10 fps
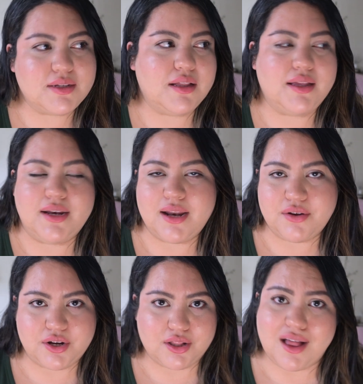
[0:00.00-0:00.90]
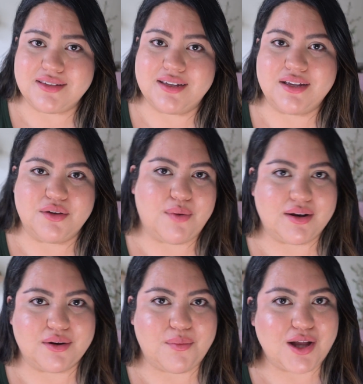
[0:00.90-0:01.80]
cleaning out your closet and you
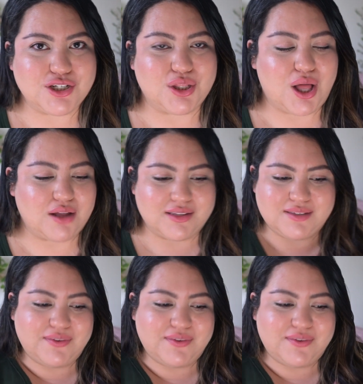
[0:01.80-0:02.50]
wanted to watch along this